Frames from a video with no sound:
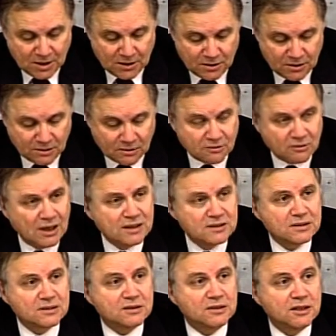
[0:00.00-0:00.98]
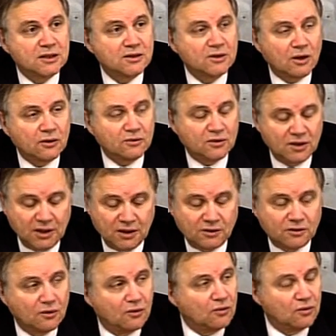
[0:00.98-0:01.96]
The crisis did not hit
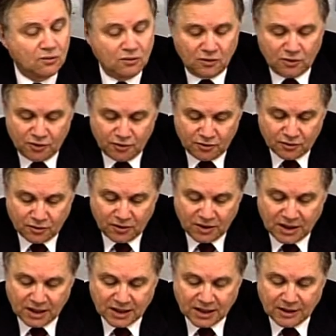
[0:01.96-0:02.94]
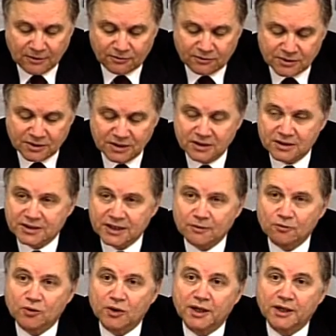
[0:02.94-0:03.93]
all euro area countries in the
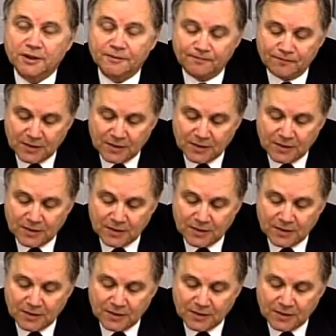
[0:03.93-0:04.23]
same way,